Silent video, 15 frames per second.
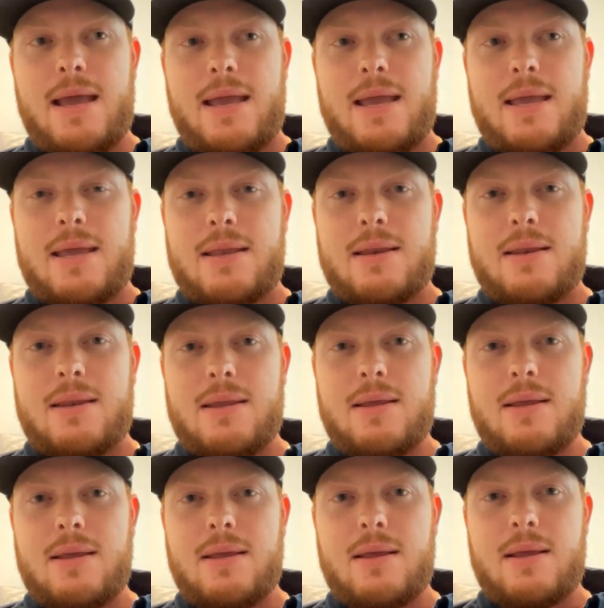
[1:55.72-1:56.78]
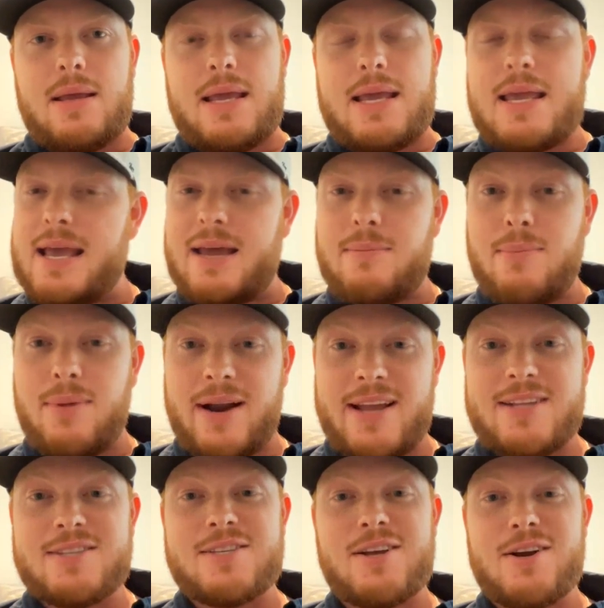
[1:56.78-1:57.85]
And he had
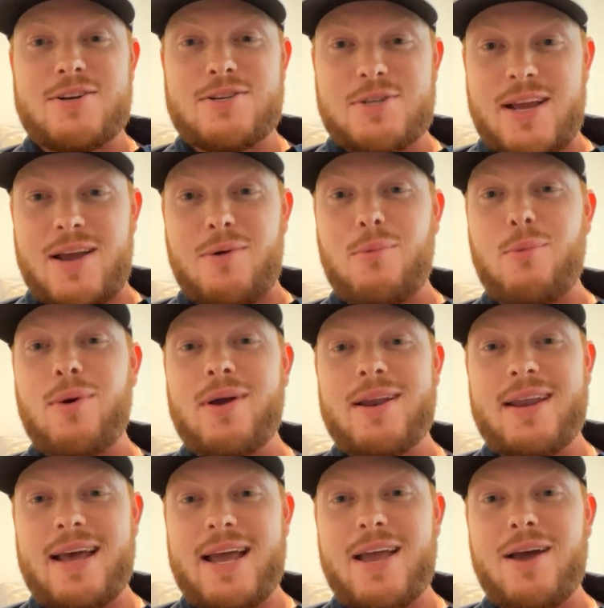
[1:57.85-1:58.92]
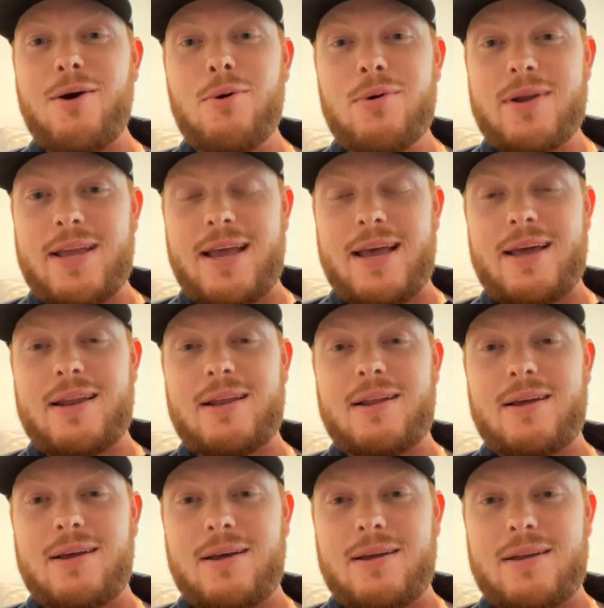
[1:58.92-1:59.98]
brain surgery at one day old. He had an,
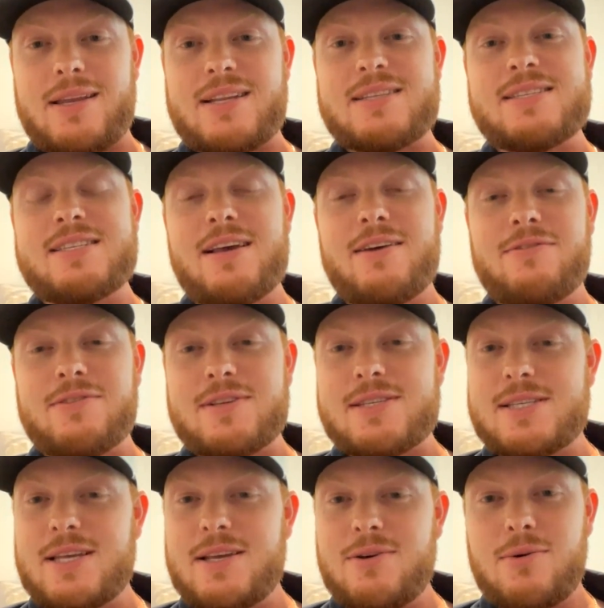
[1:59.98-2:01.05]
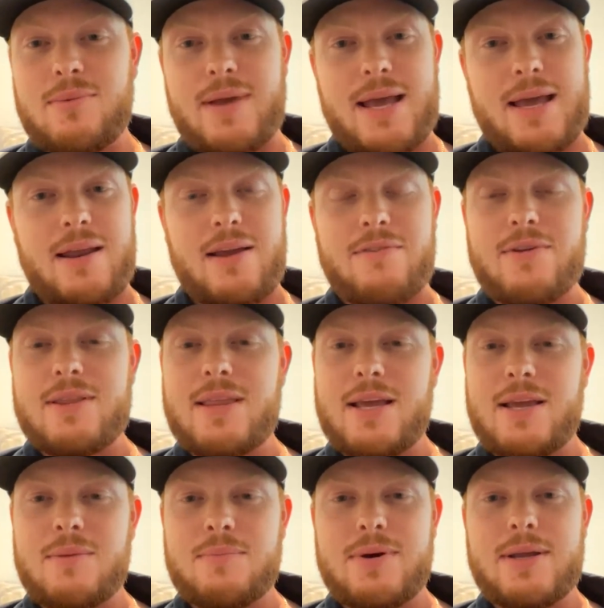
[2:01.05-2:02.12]
uh, an encephalocele, had
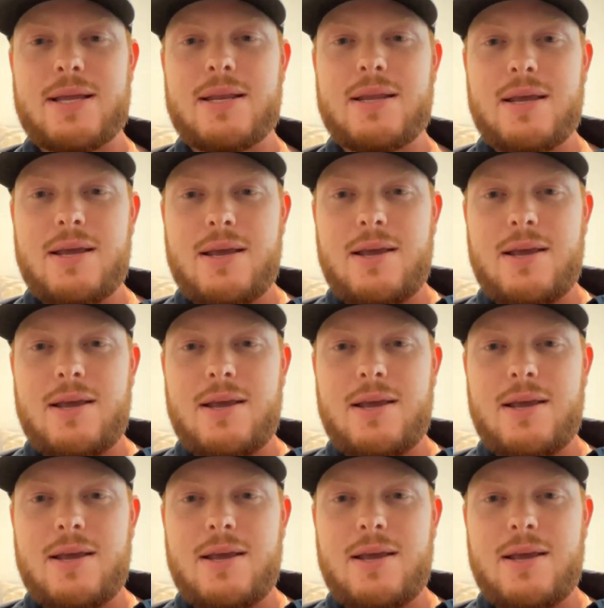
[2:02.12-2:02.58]
everything put